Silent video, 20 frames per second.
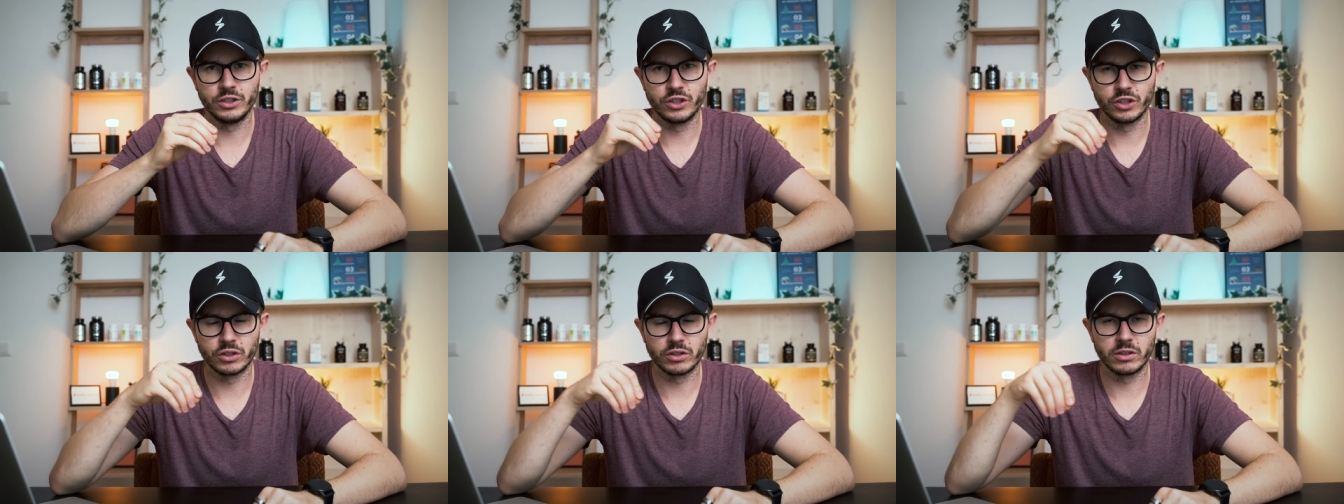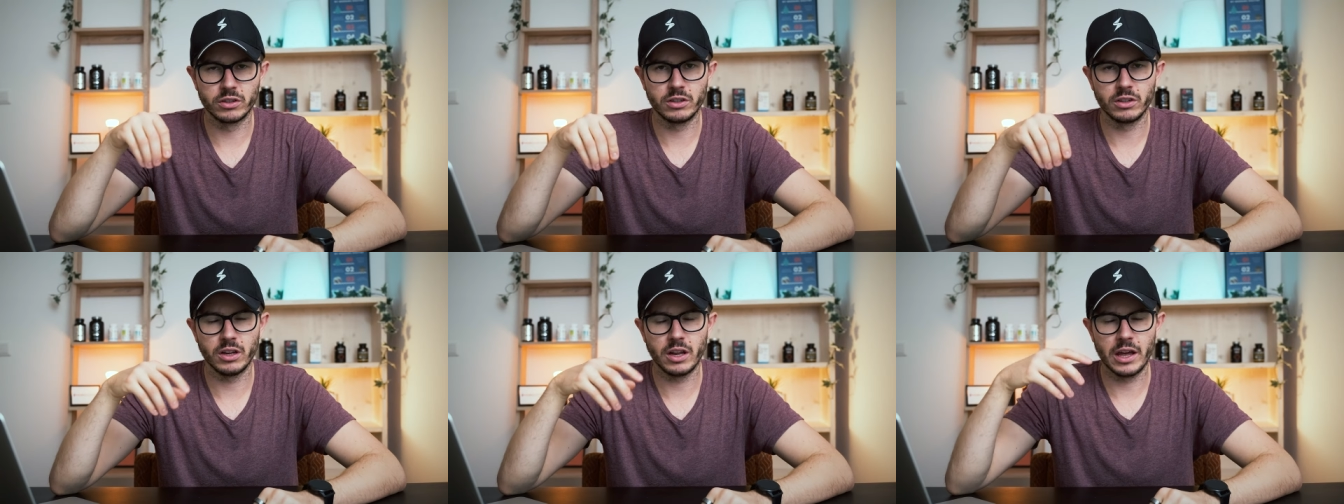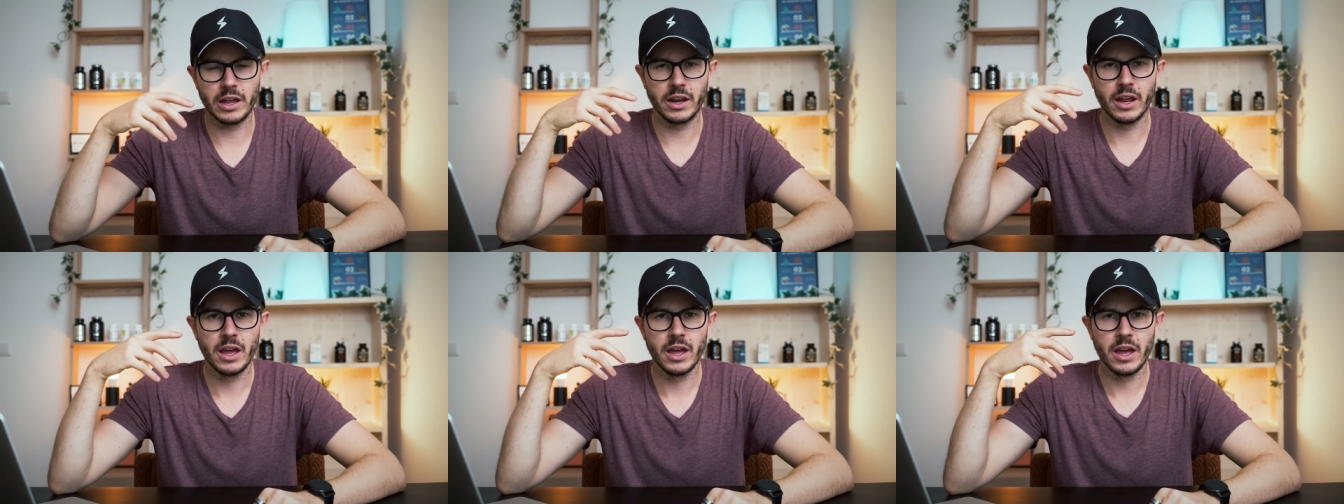journal
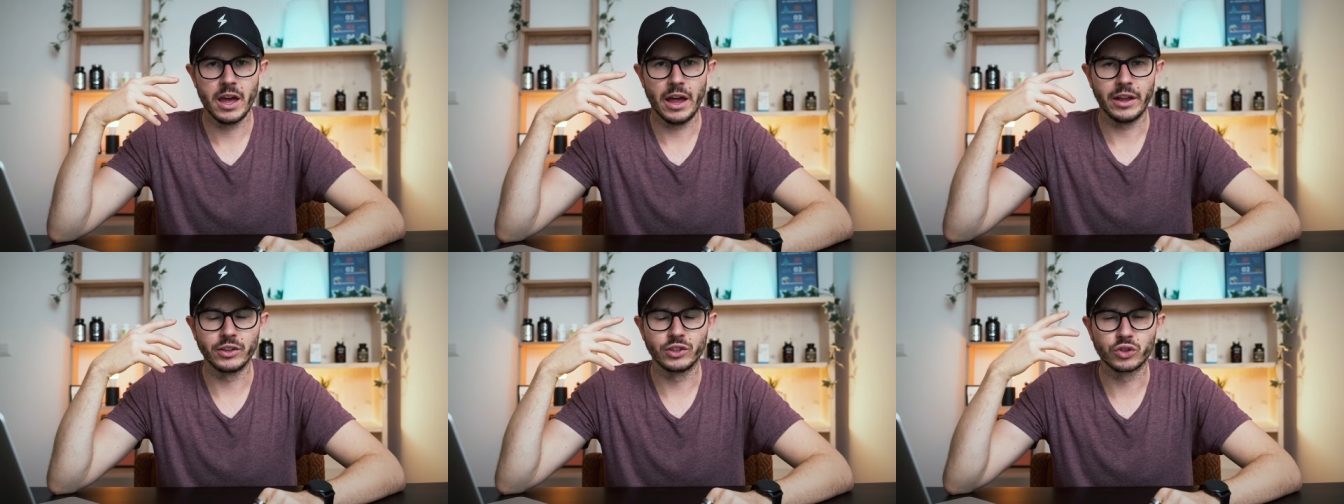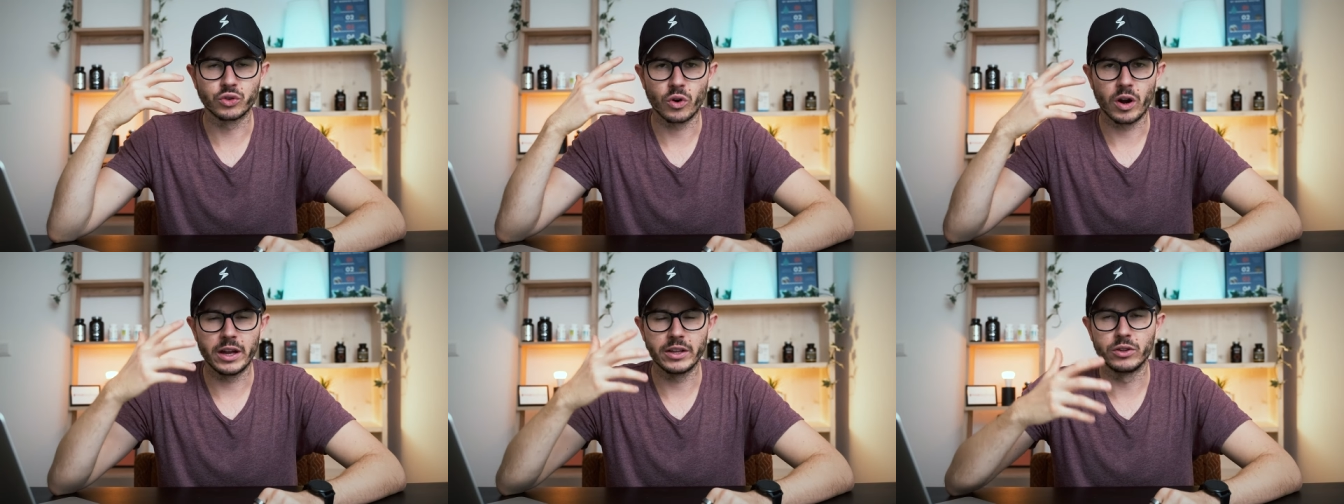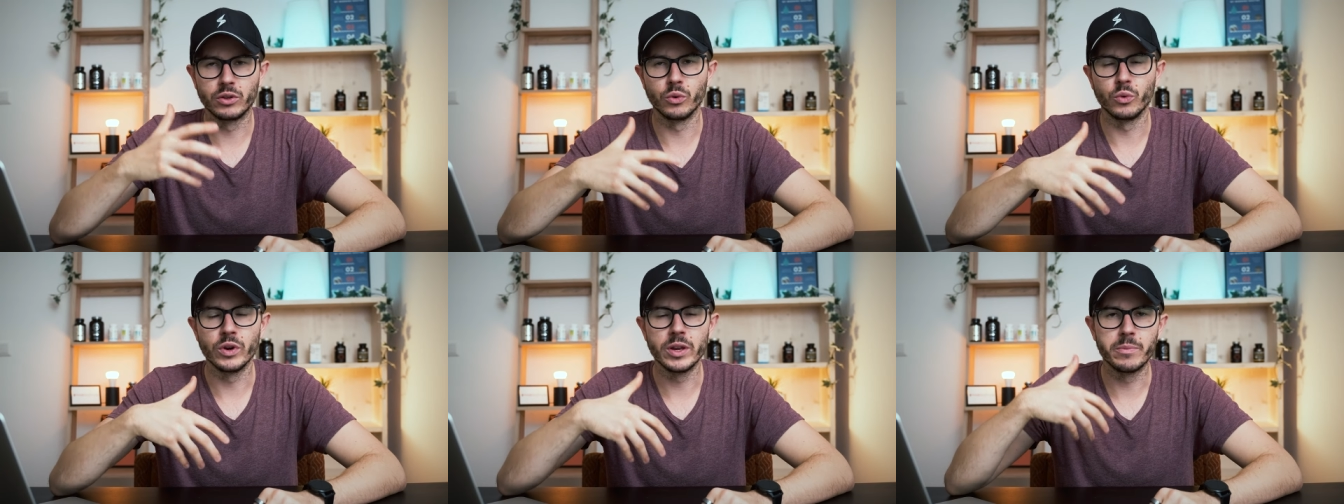and, and try
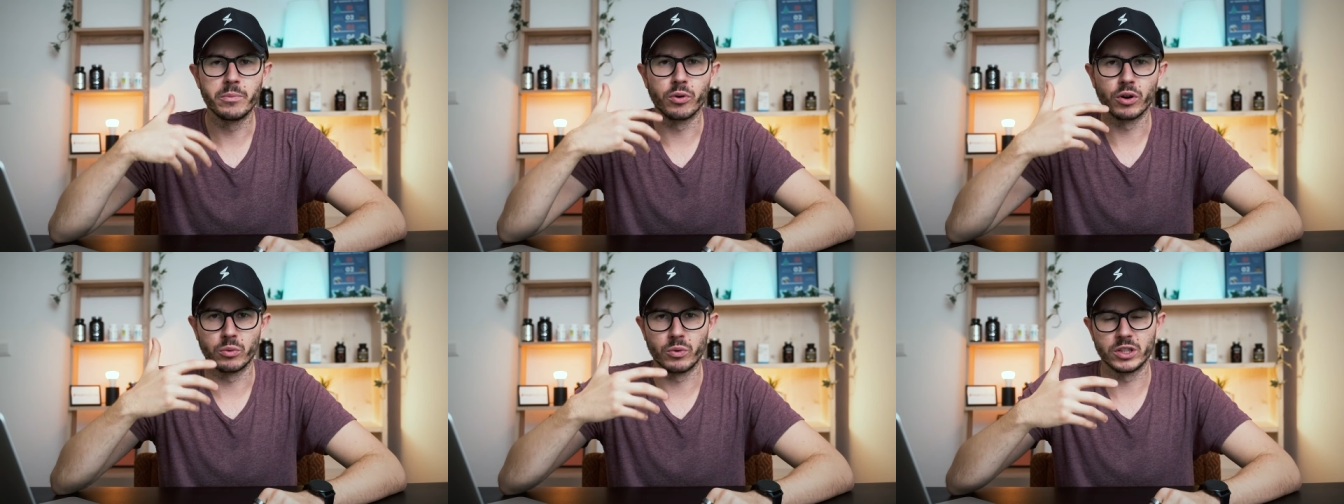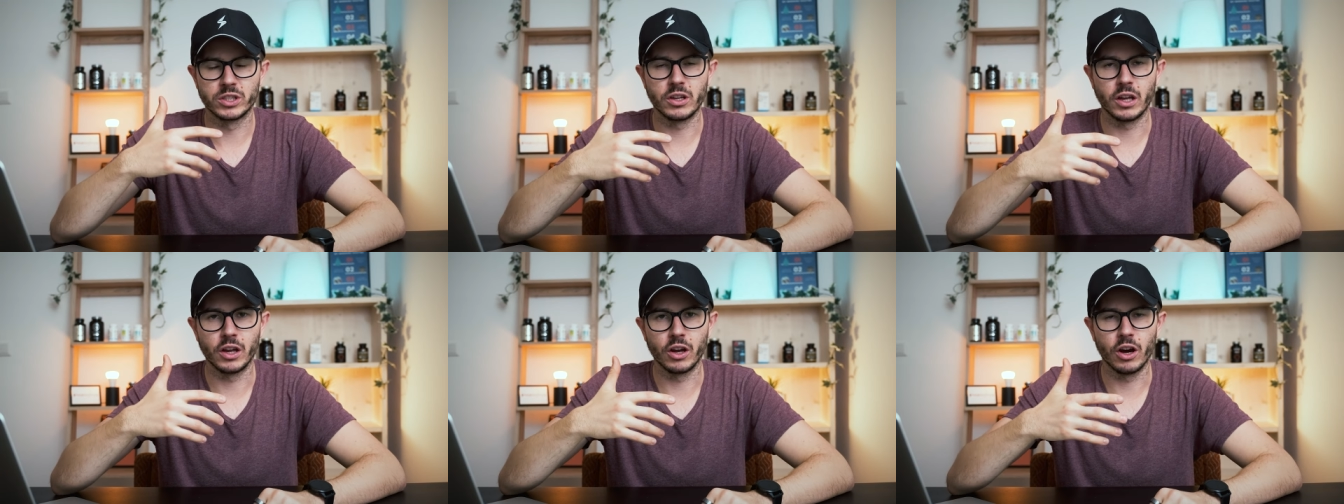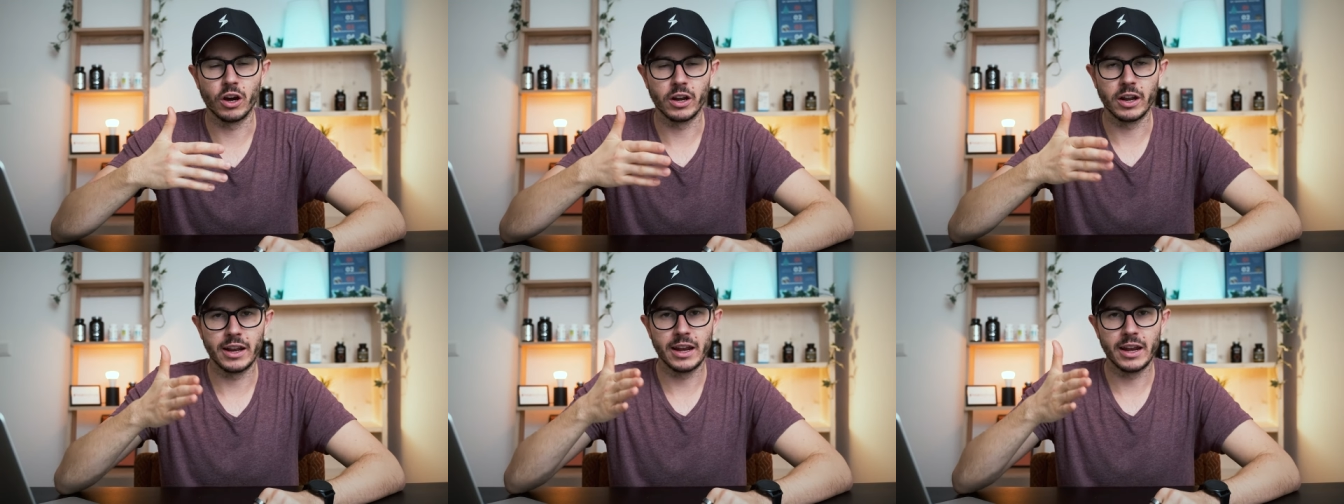to report what's going on.